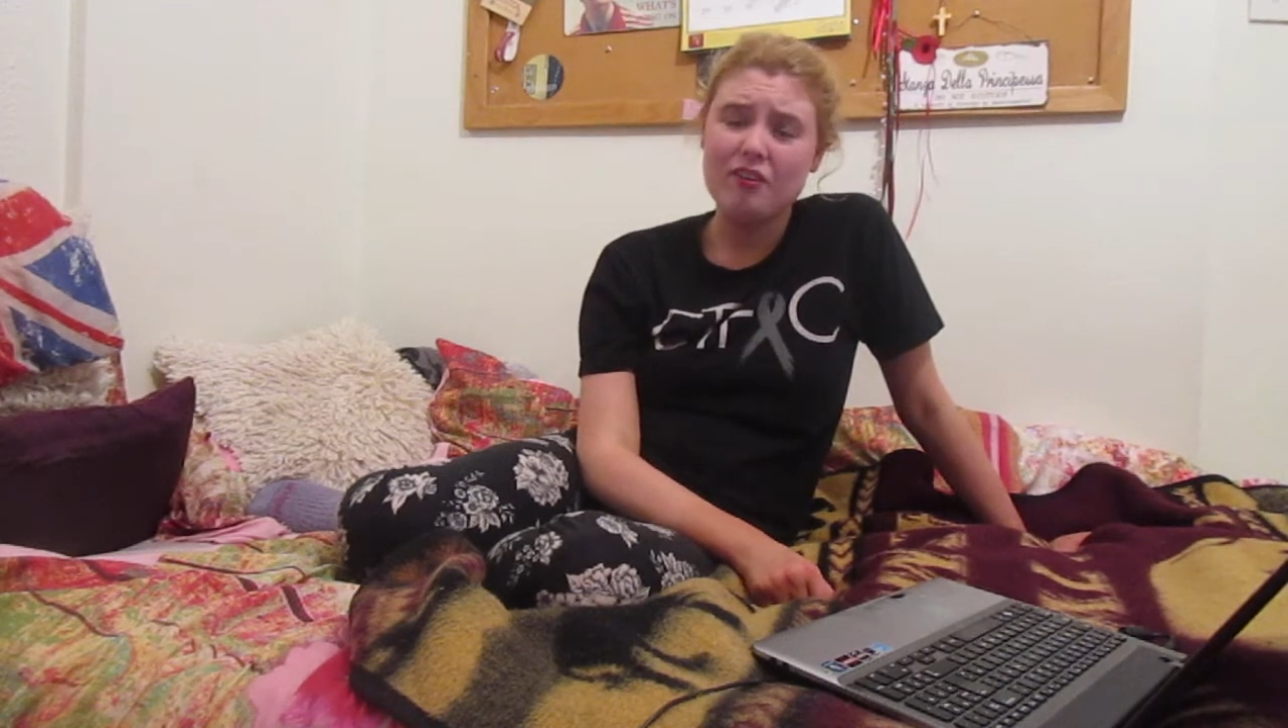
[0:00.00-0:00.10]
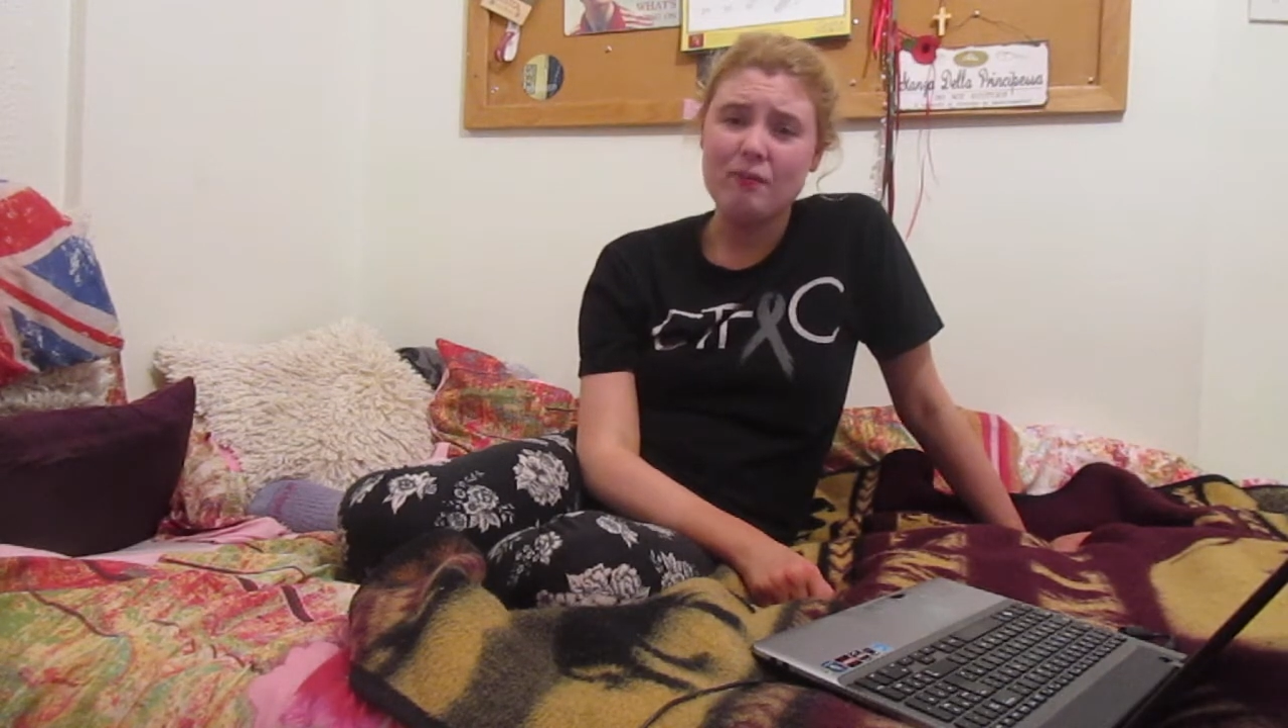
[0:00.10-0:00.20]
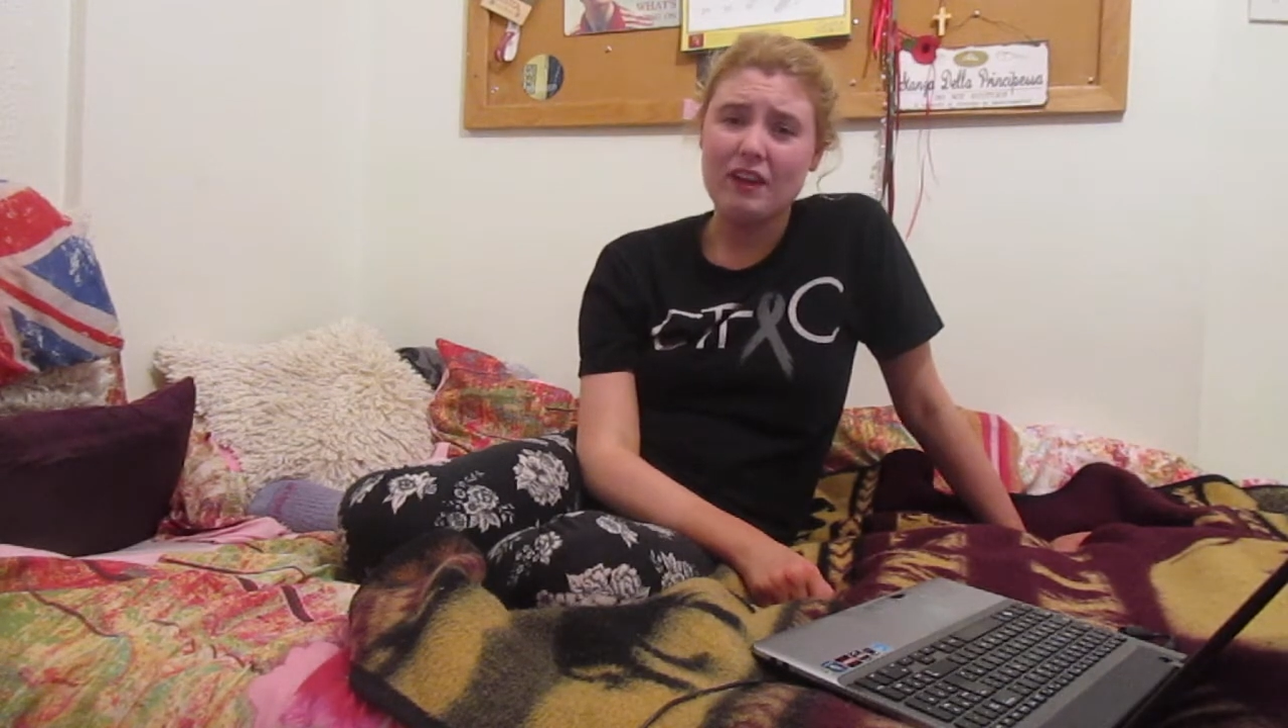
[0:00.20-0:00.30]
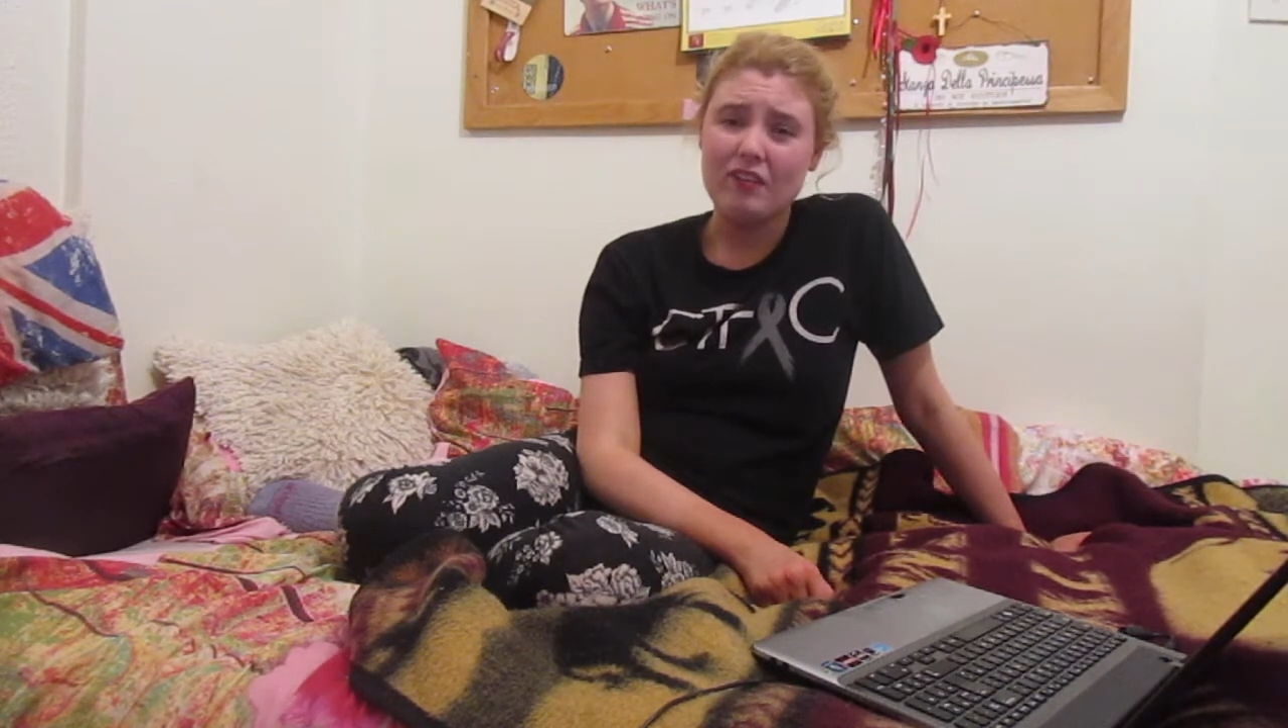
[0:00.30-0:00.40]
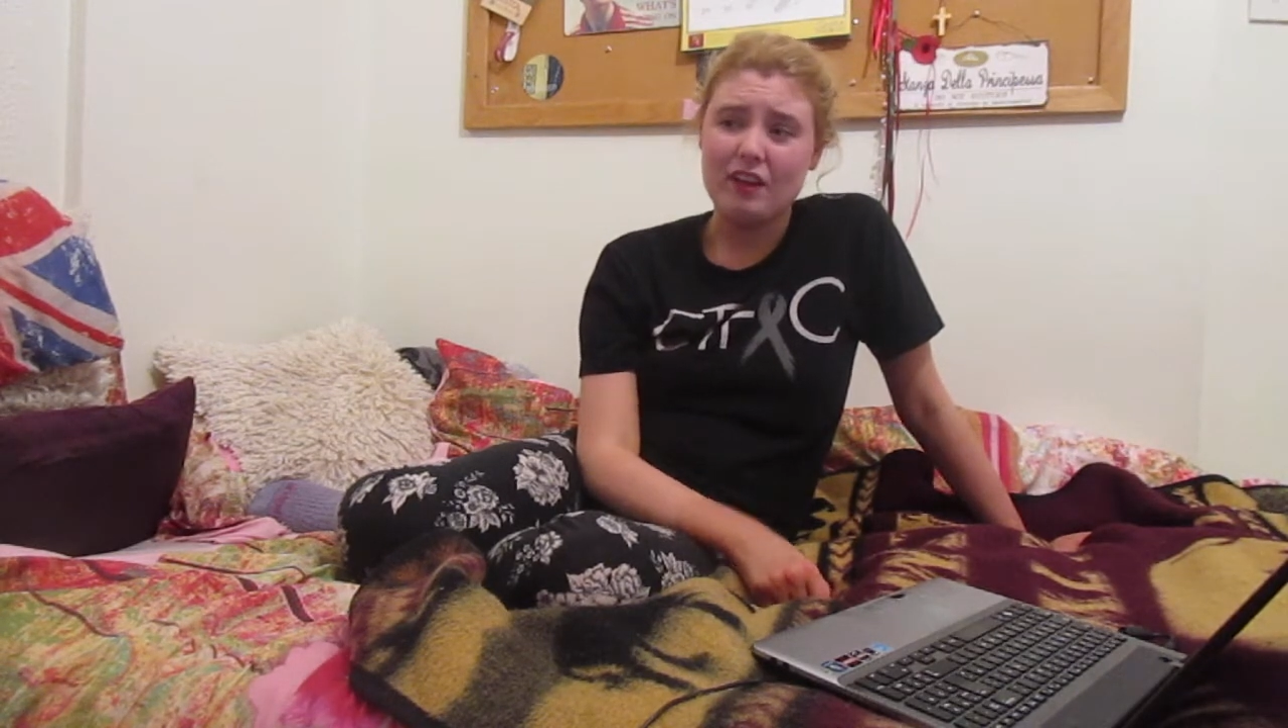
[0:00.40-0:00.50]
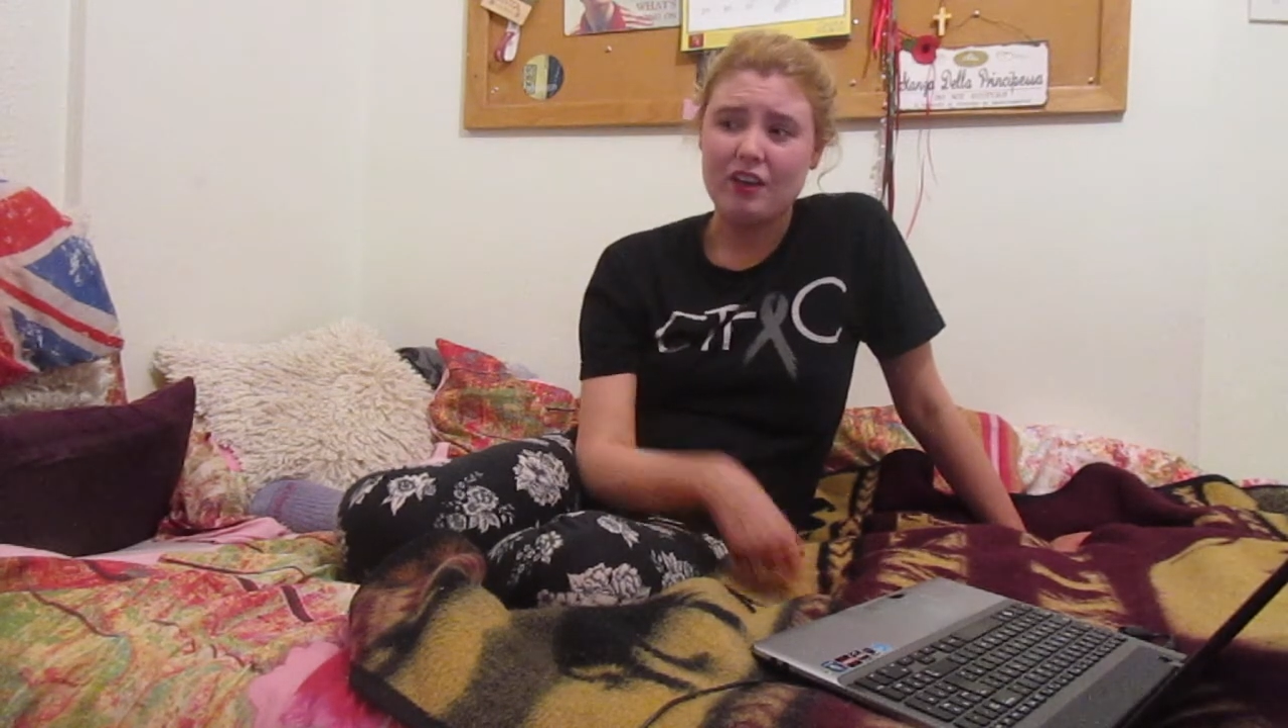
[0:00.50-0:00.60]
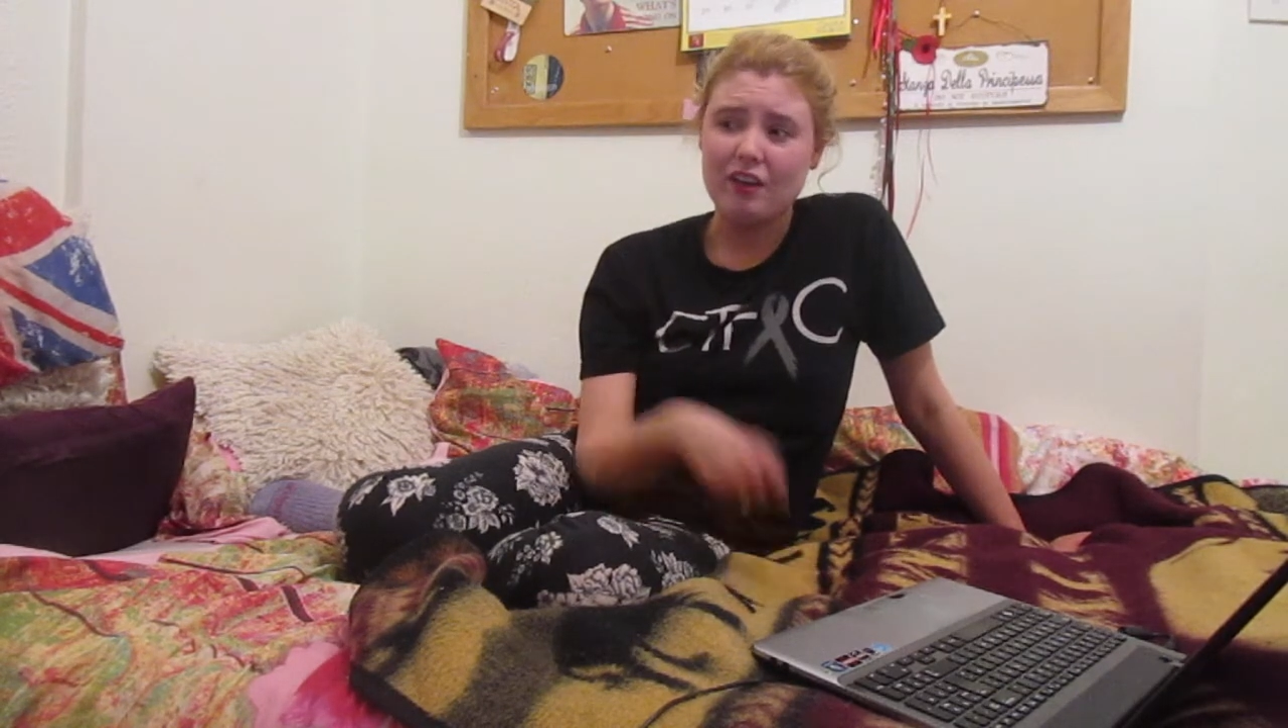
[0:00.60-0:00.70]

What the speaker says: amazing